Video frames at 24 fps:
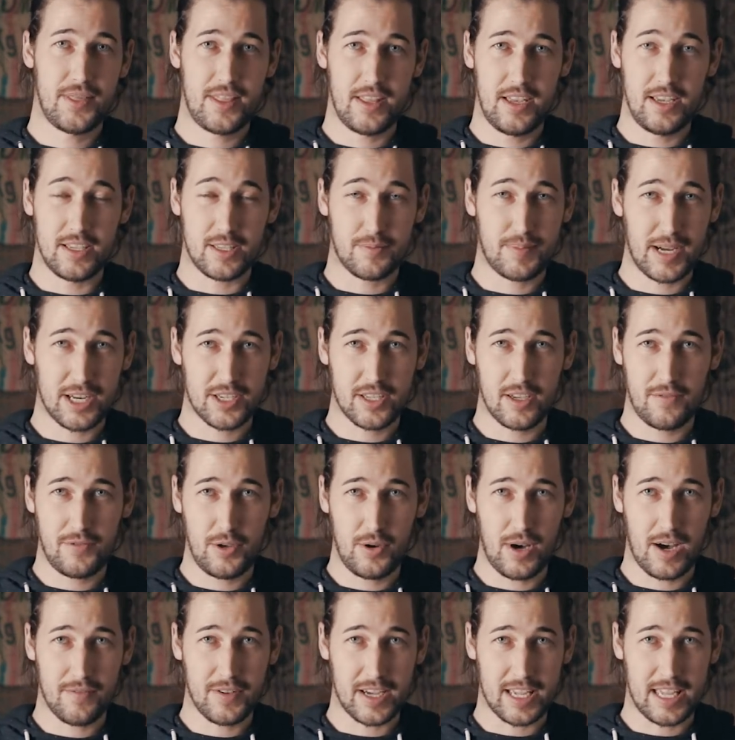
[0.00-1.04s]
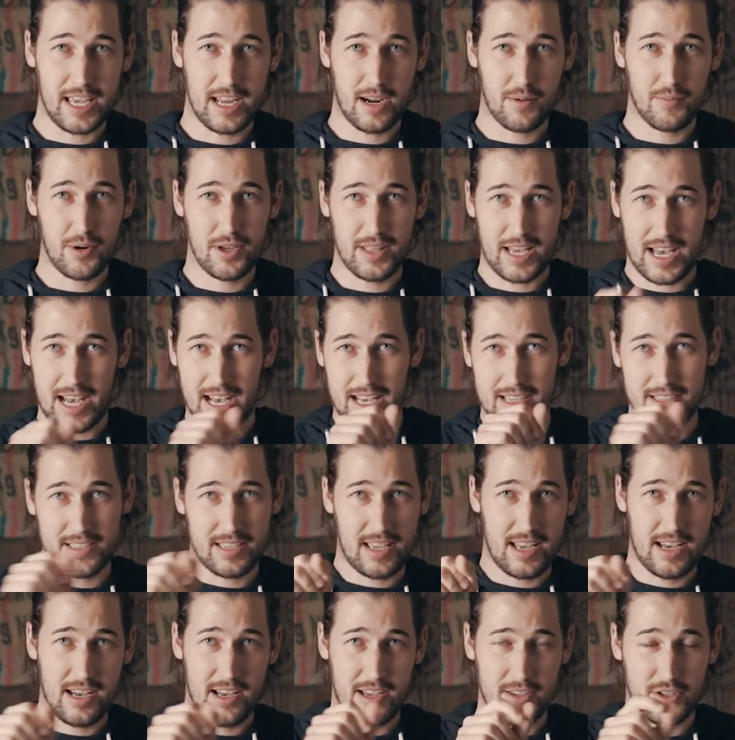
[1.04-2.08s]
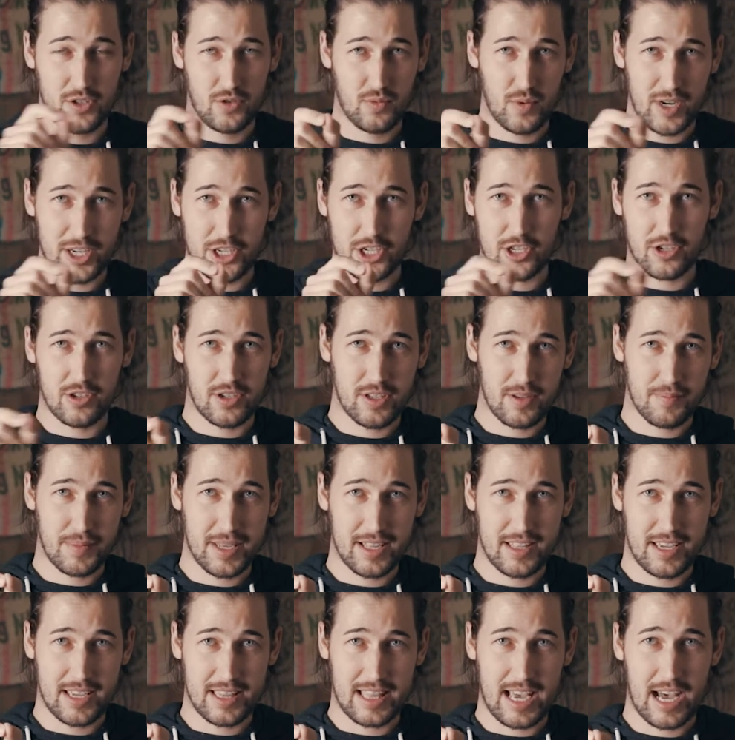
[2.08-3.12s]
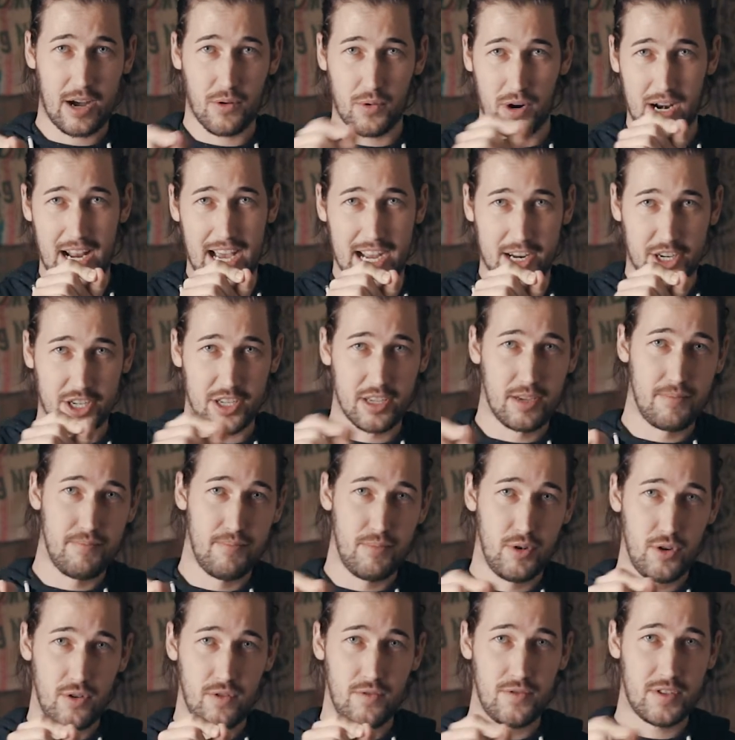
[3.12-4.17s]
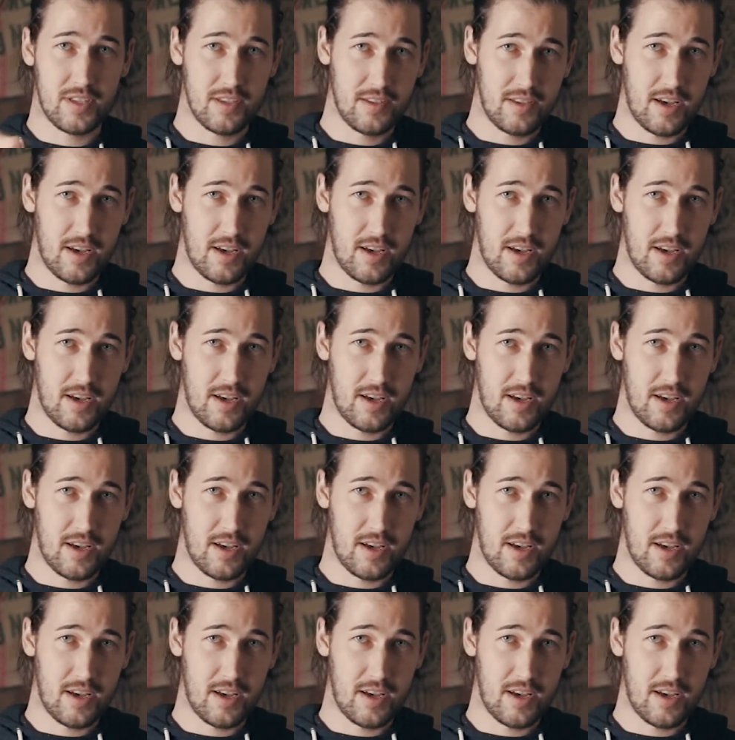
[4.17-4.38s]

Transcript: especially if you have a camera that has a switch or something like that where it actually moves